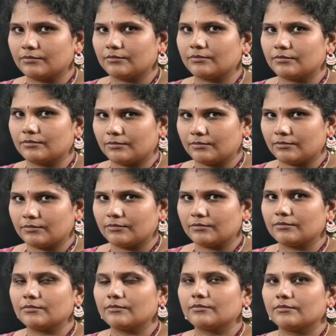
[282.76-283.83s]

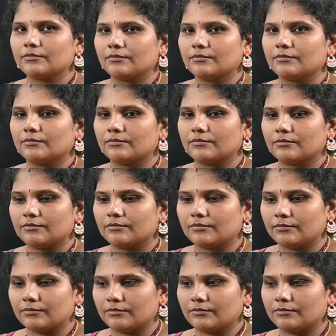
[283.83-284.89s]

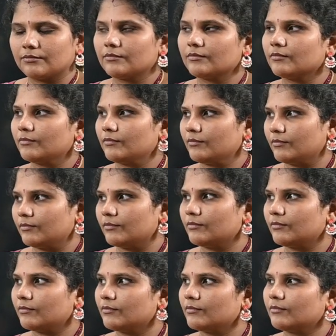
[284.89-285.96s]

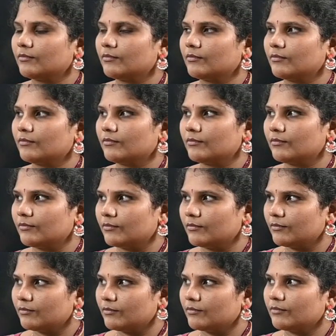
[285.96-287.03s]

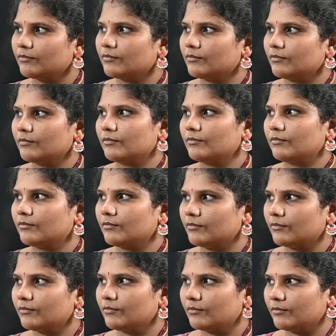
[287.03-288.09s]

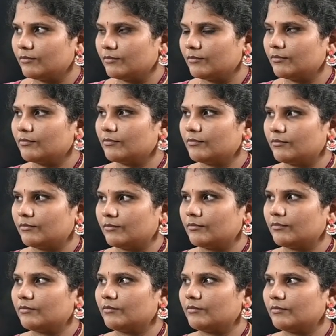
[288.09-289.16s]

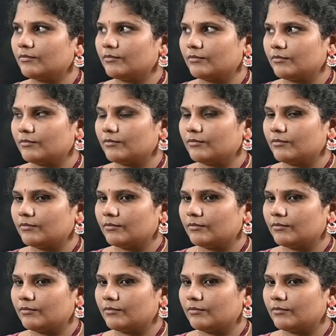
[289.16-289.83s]
The person shown says nothing.